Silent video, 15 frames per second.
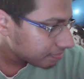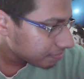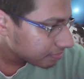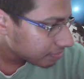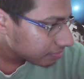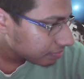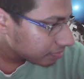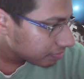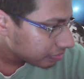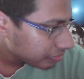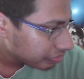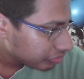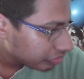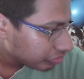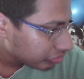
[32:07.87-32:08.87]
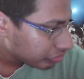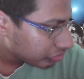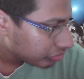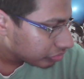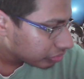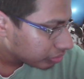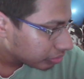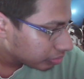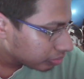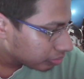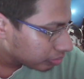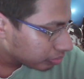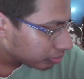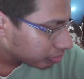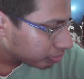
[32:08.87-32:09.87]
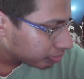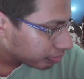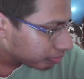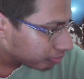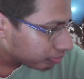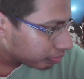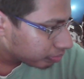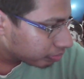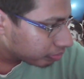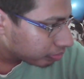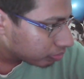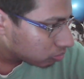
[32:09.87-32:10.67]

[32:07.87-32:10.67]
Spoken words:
[no speech]